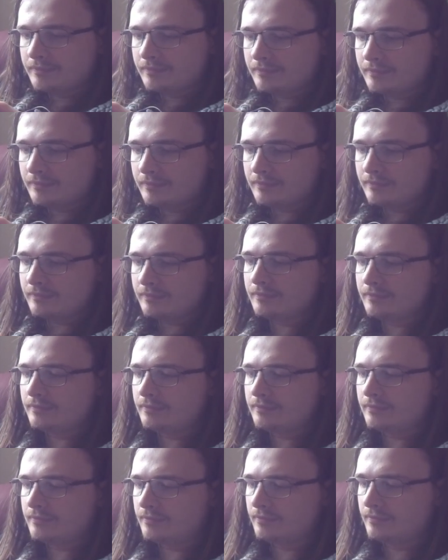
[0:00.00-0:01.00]

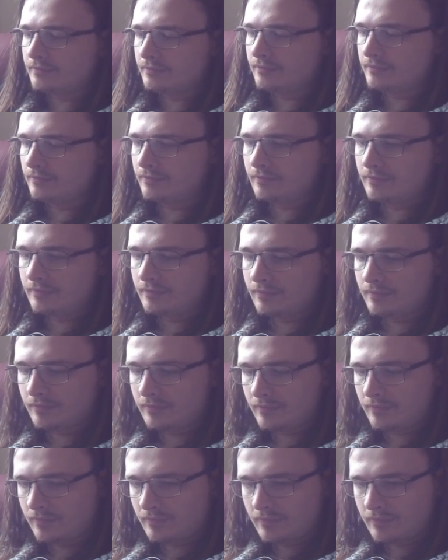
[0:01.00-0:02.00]

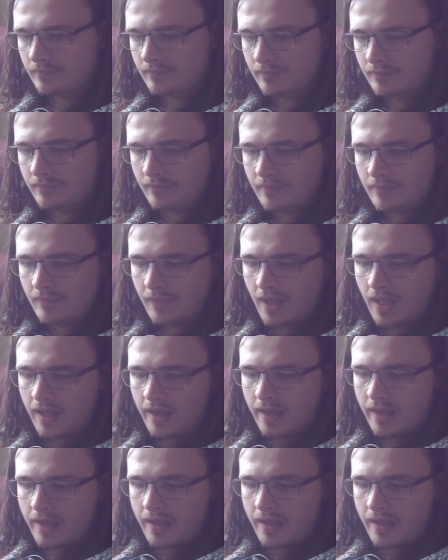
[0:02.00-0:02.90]
Nothing is said.